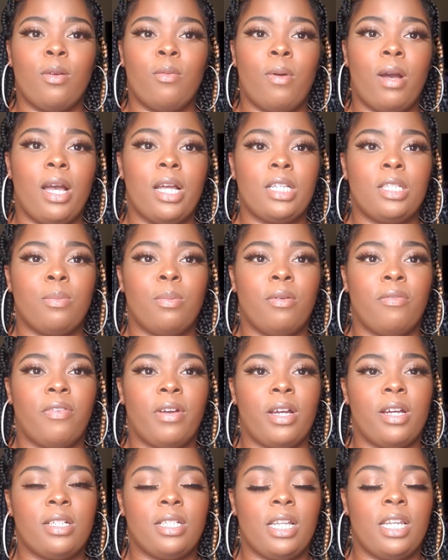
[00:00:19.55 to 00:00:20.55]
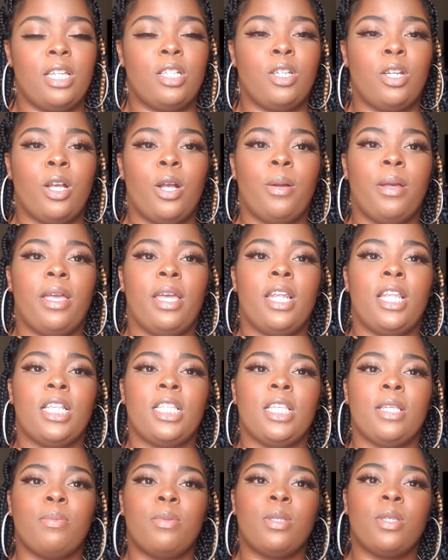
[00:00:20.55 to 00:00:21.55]
to watch. But first, I need you to go ahead and
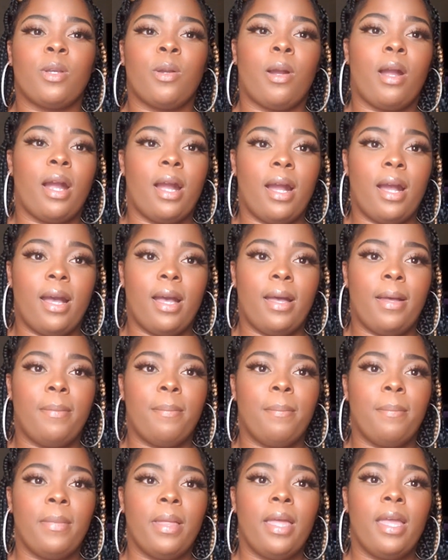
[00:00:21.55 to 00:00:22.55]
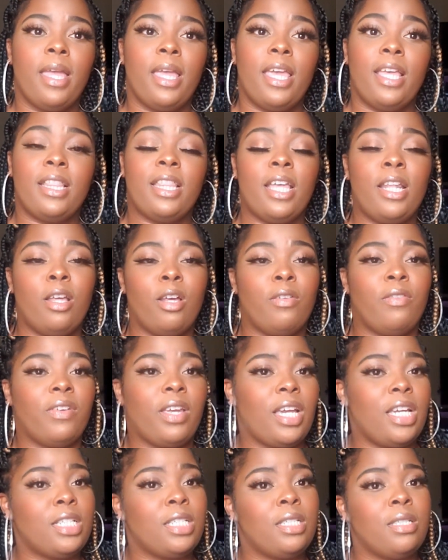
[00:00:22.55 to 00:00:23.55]
subscribe. Hit that
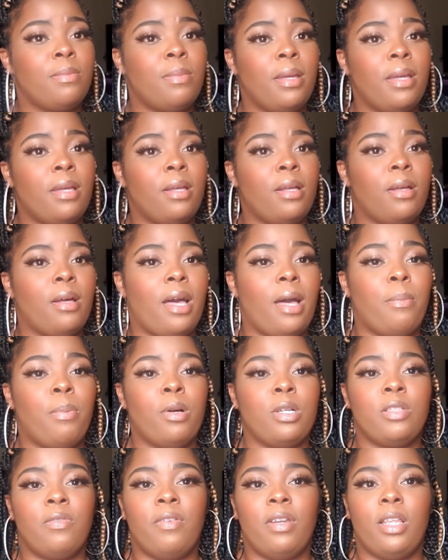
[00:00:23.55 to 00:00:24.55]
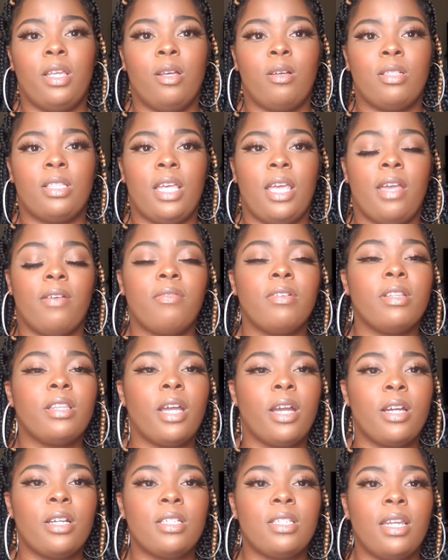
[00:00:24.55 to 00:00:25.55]
notifications bell. I post videos every
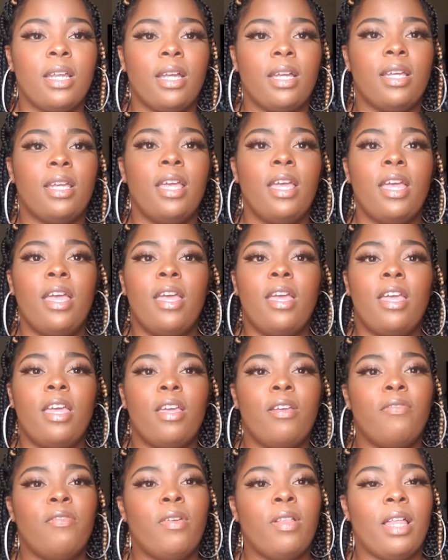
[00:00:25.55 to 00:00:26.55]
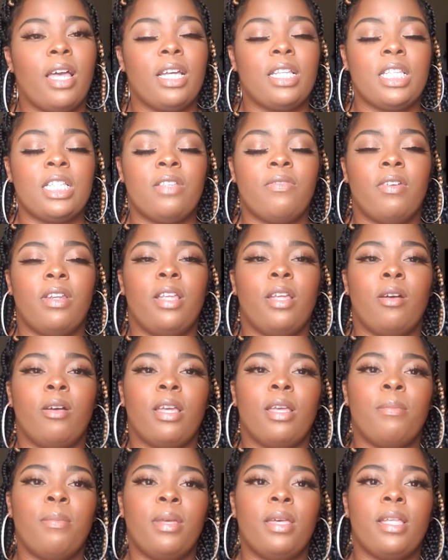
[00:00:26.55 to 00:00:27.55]
Thursday. If you like this video,
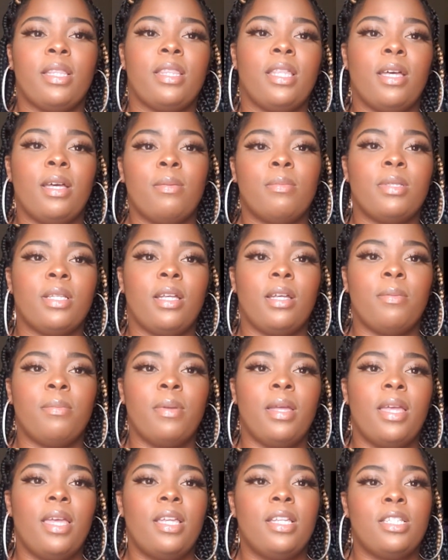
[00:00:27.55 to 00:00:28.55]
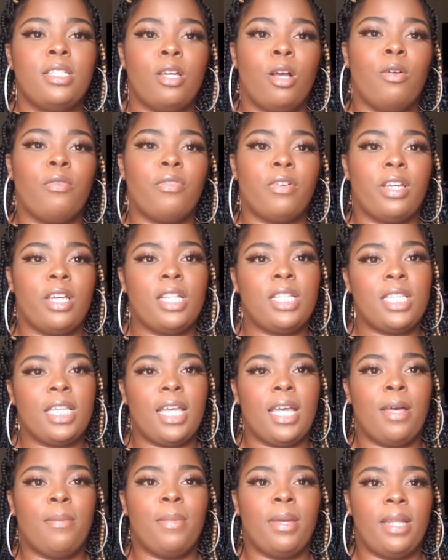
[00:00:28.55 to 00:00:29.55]
give me a thumbs up. Don't forget to
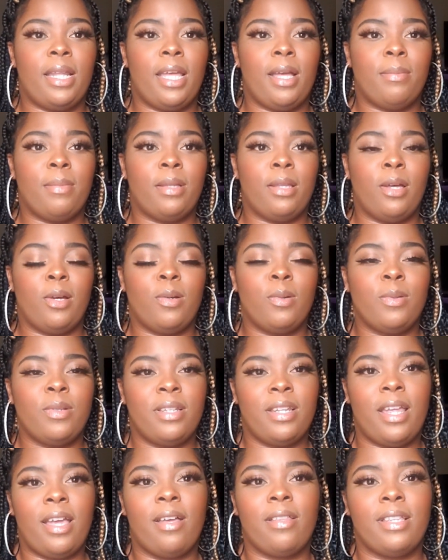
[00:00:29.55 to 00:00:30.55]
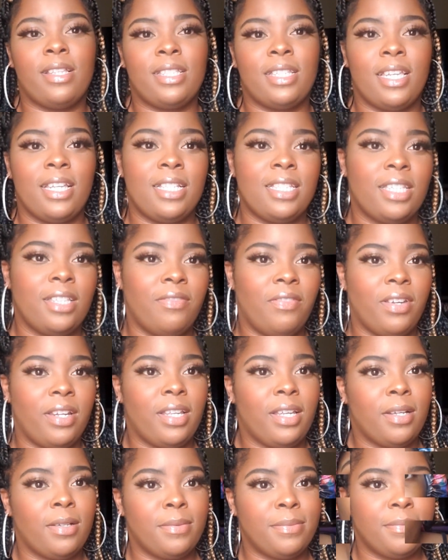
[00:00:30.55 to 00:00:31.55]
comment down below. Now let's get into the
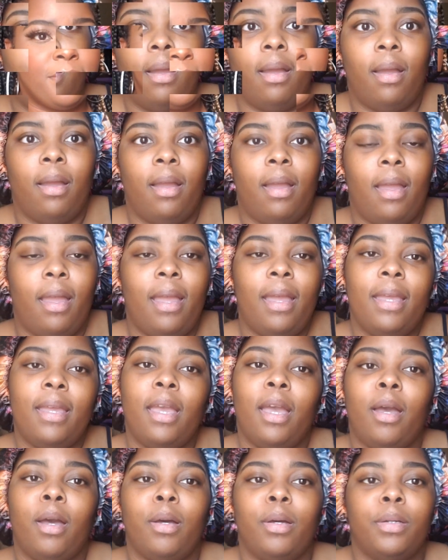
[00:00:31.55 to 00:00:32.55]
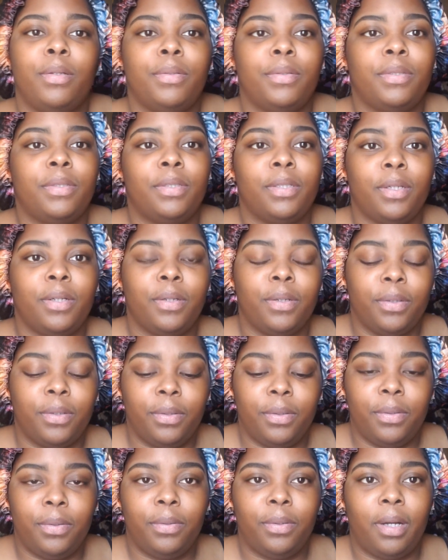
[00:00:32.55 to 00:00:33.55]
video. Hey y'all,
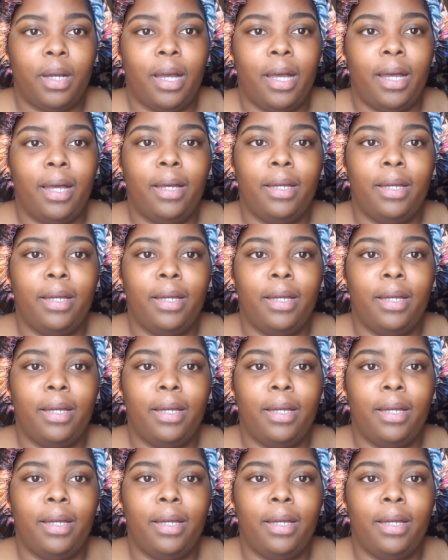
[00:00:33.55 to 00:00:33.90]
so I